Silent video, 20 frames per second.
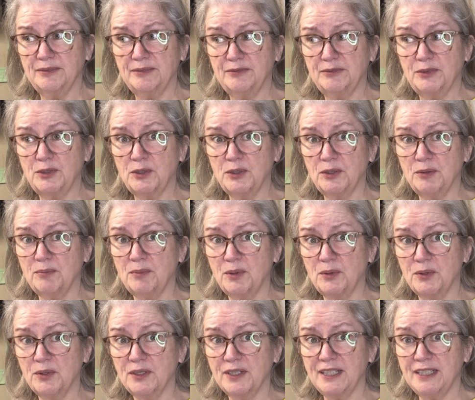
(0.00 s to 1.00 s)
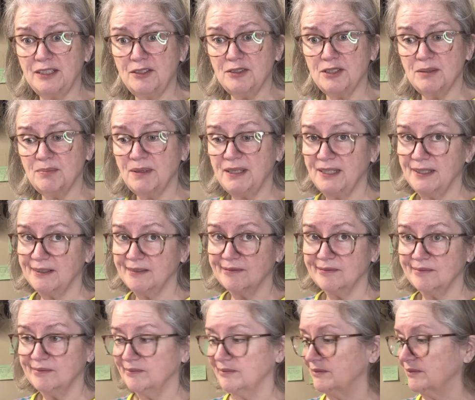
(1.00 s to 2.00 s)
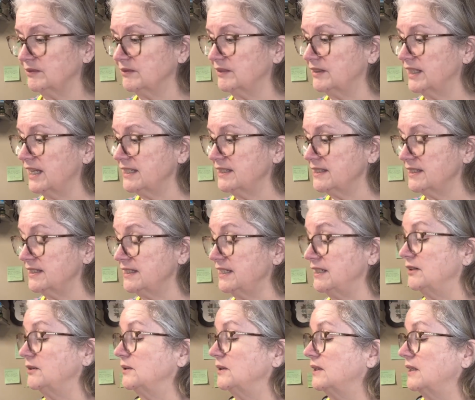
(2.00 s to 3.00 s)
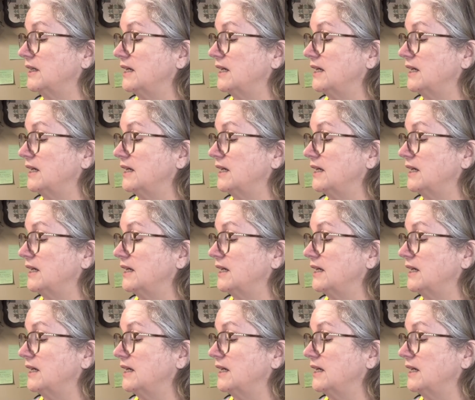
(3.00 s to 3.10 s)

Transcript: for more than you spent, that's a deal.